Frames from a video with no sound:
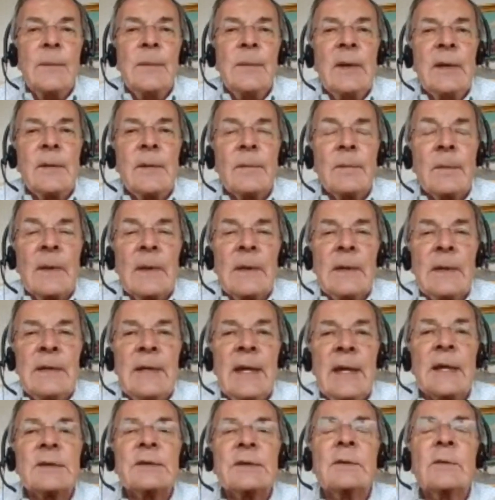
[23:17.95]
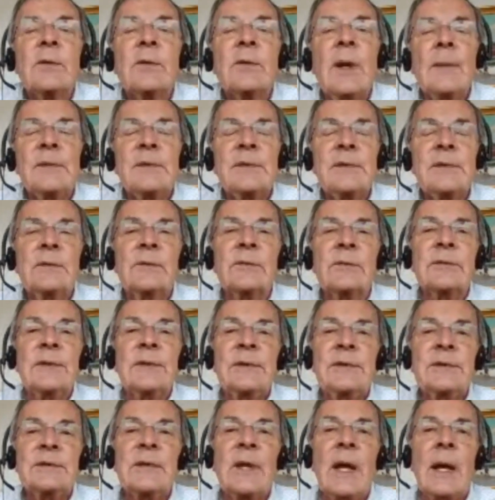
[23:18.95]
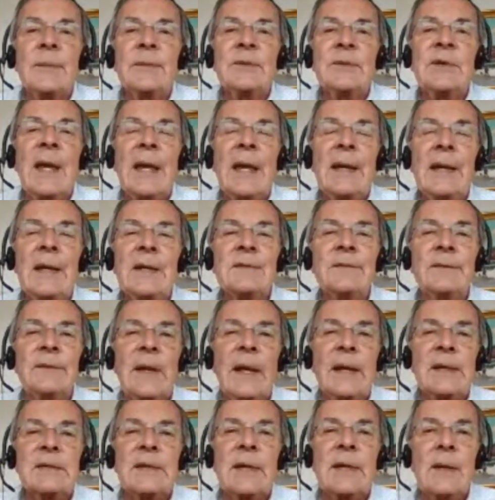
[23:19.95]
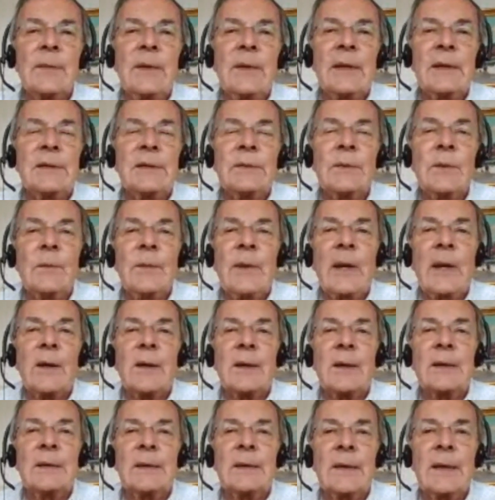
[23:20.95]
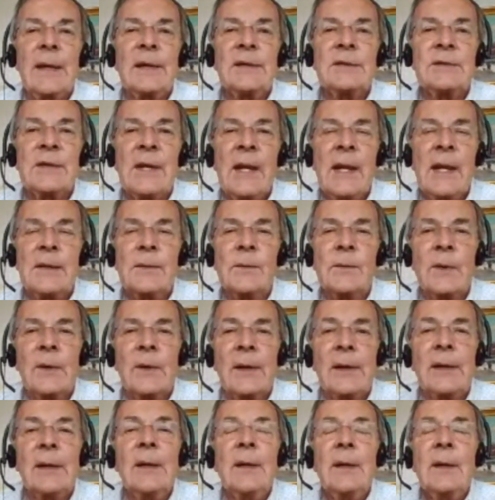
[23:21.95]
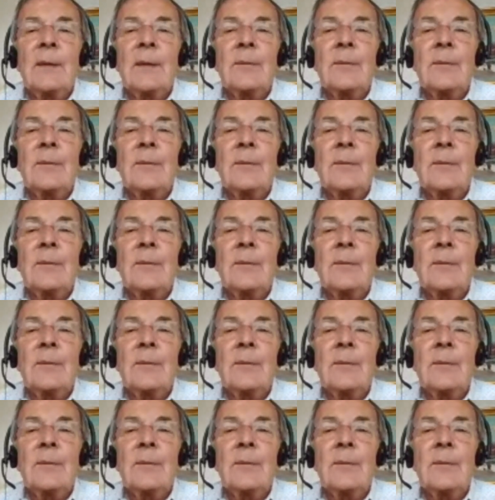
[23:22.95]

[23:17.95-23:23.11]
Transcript: I mean, yes, Trump stopped Chinese flights coming into America in late January,